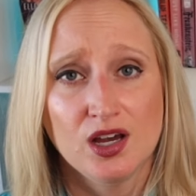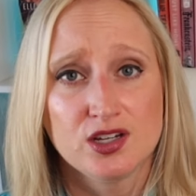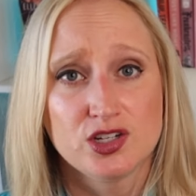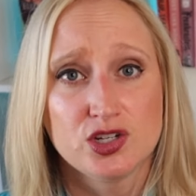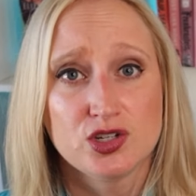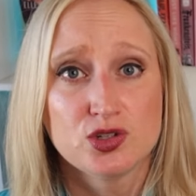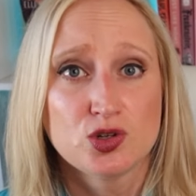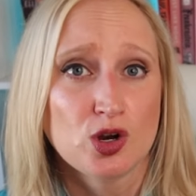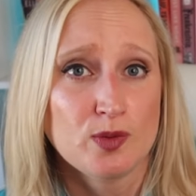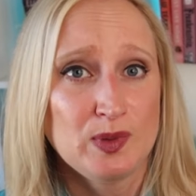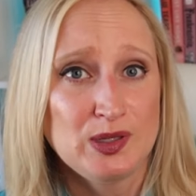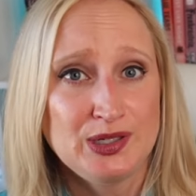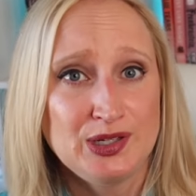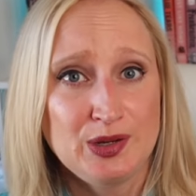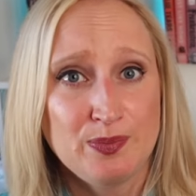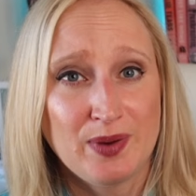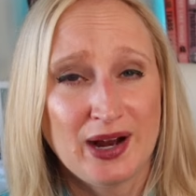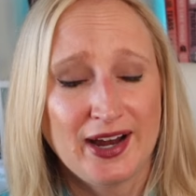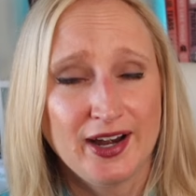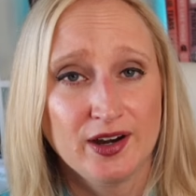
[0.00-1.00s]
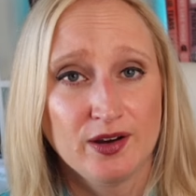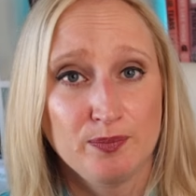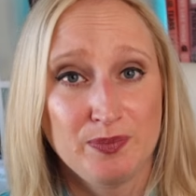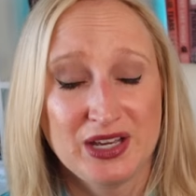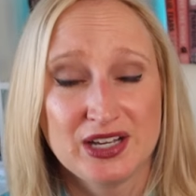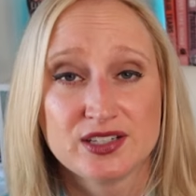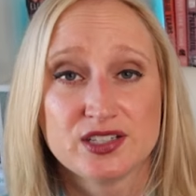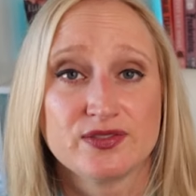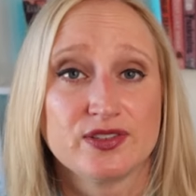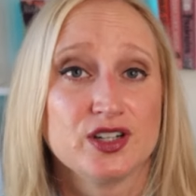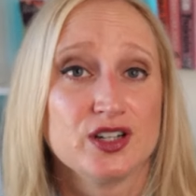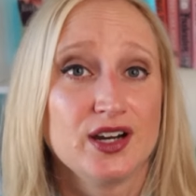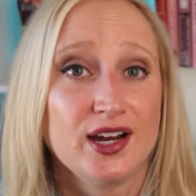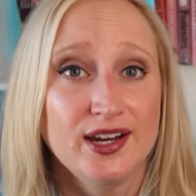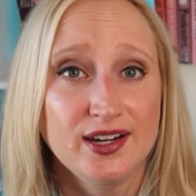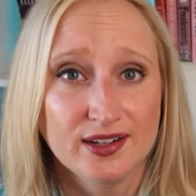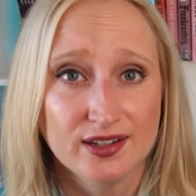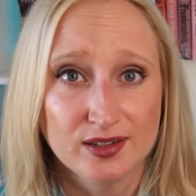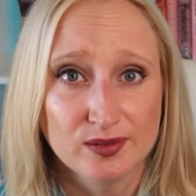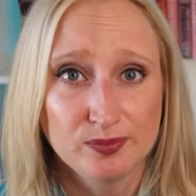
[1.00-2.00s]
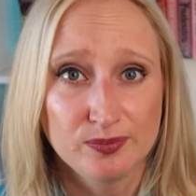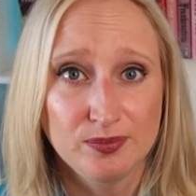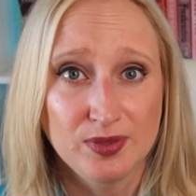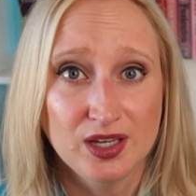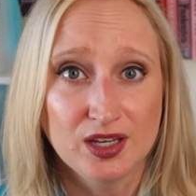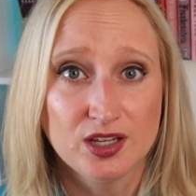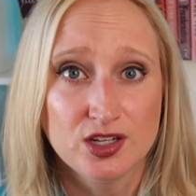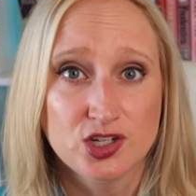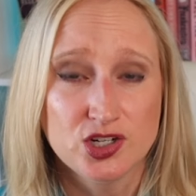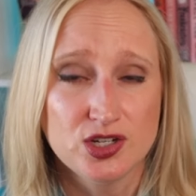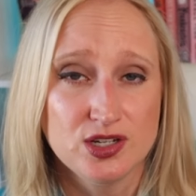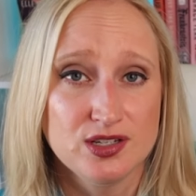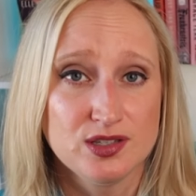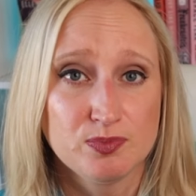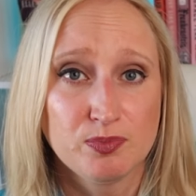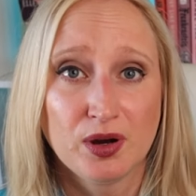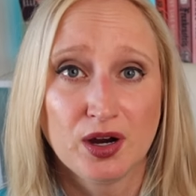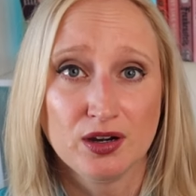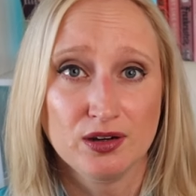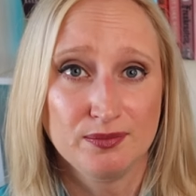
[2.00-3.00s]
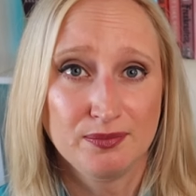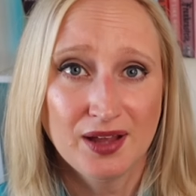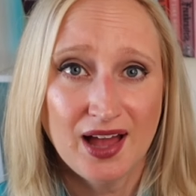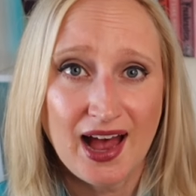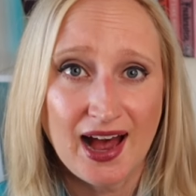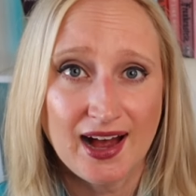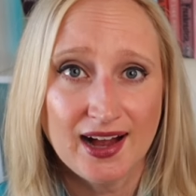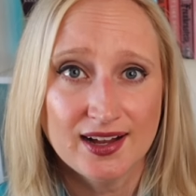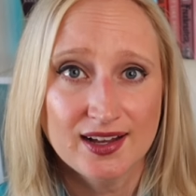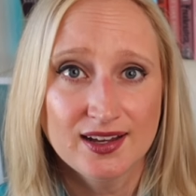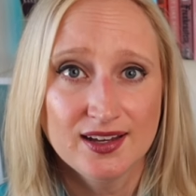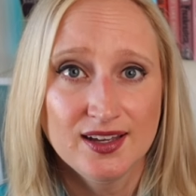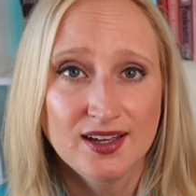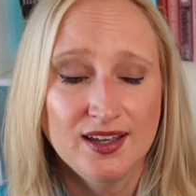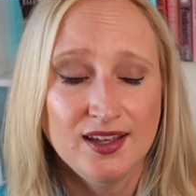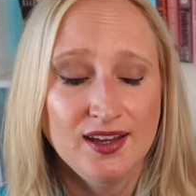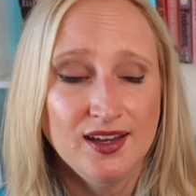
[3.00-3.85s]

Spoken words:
She's tormented by because of her hair, because she's part black.